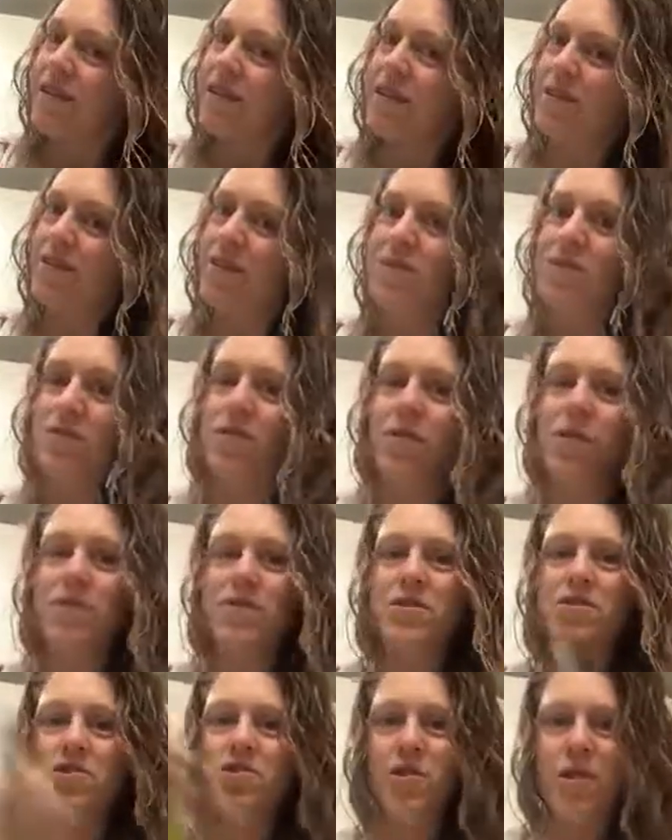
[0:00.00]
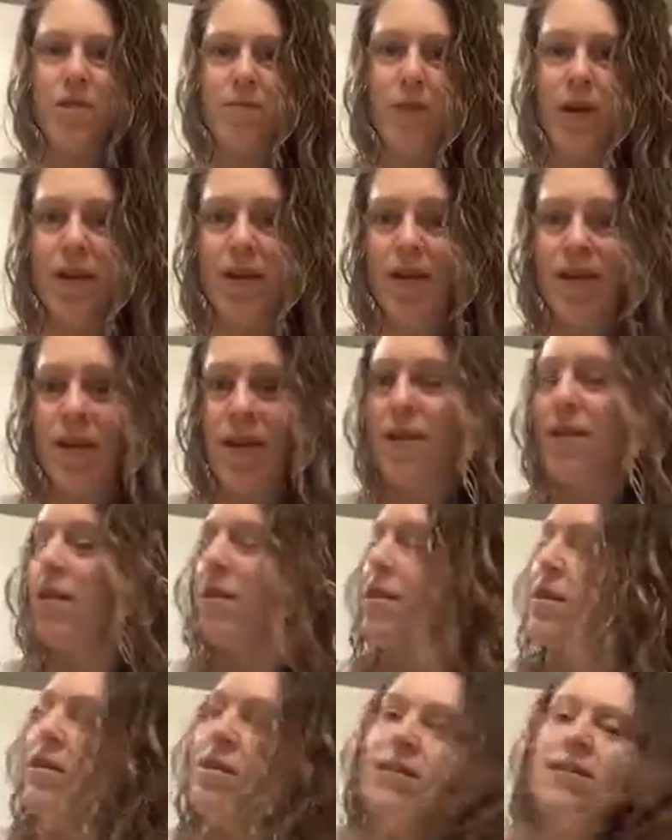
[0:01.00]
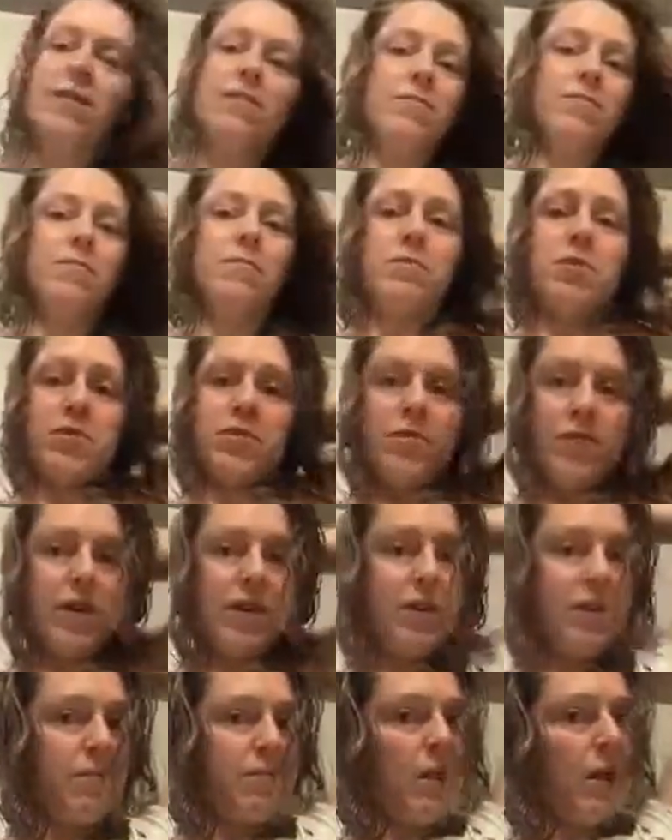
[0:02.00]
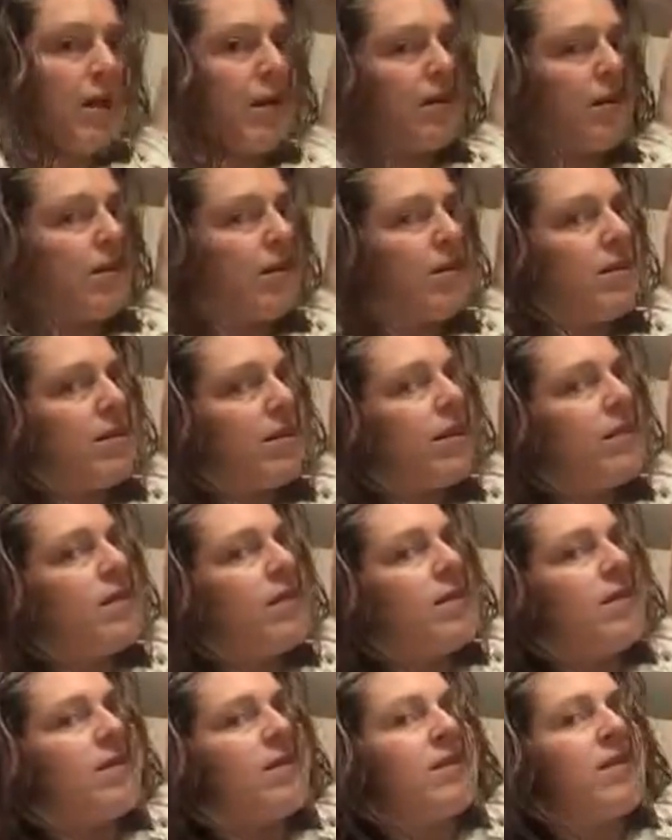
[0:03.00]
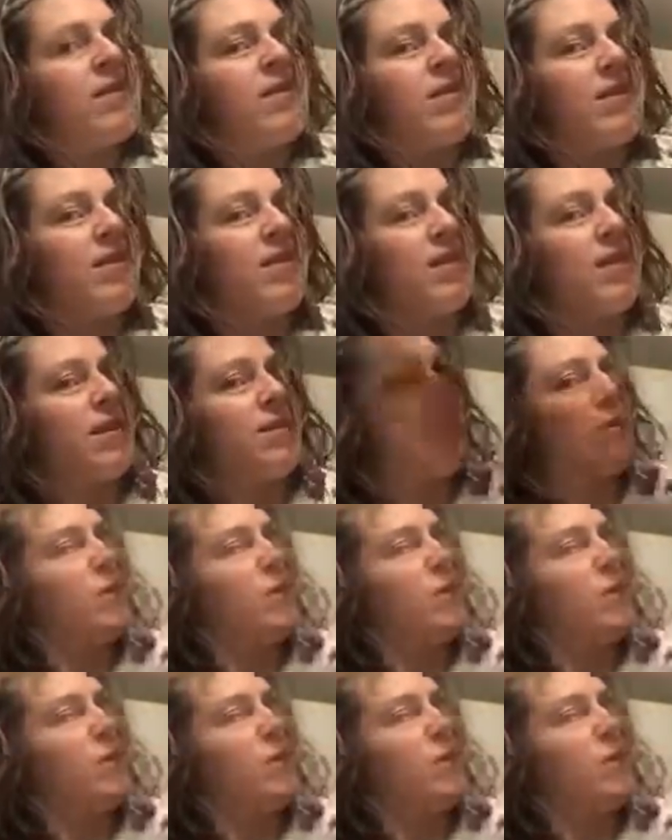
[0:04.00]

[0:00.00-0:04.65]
You know, so you're not disturbing a lot. Don't forget the back. I think